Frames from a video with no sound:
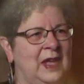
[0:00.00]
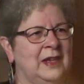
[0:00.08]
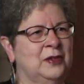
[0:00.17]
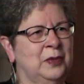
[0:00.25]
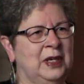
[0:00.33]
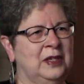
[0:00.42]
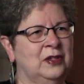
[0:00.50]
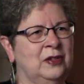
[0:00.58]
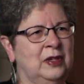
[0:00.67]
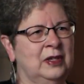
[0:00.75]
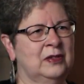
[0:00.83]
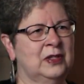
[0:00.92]
that 22
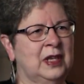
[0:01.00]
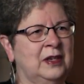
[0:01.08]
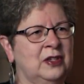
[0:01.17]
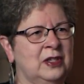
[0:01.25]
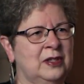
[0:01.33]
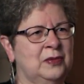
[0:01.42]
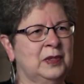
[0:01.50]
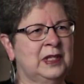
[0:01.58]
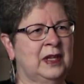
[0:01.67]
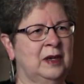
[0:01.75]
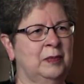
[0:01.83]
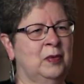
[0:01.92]
years, I just was
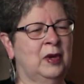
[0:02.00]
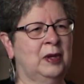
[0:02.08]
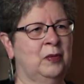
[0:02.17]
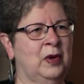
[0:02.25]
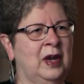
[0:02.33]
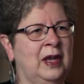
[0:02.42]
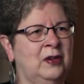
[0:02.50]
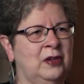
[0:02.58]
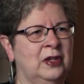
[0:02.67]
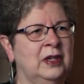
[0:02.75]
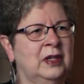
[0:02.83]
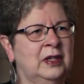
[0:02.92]
at a point where I
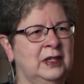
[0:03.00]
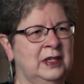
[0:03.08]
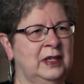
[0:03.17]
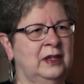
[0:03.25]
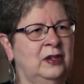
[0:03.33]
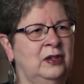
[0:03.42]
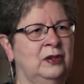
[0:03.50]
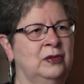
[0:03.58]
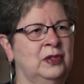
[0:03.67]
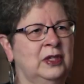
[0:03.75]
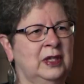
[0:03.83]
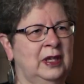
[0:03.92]
couldn't continue
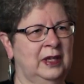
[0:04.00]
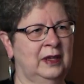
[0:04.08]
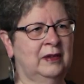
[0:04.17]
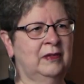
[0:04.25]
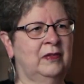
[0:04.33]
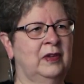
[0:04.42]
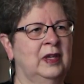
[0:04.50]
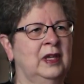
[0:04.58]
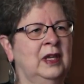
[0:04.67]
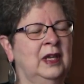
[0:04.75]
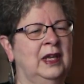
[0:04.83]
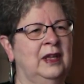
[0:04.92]
to live
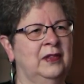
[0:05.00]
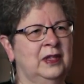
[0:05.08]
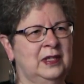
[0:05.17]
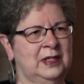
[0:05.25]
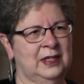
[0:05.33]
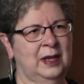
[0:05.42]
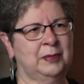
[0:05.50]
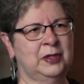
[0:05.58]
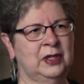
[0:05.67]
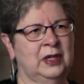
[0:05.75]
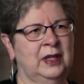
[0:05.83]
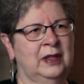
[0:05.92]
in the
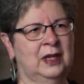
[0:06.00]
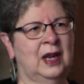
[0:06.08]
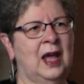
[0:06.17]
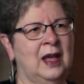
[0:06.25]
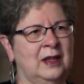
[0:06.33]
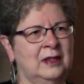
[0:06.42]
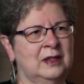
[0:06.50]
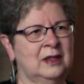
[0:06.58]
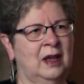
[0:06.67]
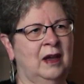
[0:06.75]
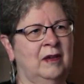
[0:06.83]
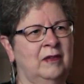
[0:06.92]
deception and the lies
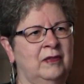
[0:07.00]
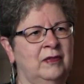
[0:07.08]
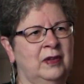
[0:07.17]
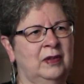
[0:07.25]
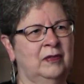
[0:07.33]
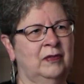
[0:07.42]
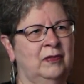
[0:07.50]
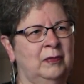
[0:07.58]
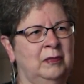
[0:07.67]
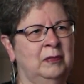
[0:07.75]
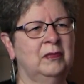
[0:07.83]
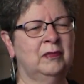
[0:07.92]
of
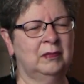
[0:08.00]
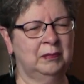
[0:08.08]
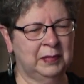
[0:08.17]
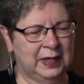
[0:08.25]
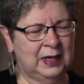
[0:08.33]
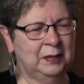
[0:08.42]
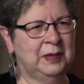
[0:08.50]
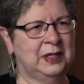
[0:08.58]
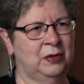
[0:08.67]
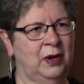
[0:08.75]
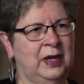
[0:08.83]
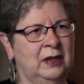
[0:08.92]
many
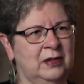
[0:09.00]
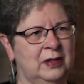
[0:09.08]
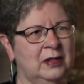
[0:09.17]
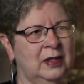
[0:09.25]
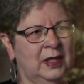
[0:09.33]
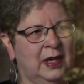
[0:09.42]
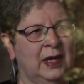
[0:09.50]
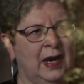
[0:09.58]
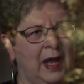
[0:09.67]
betrayals that had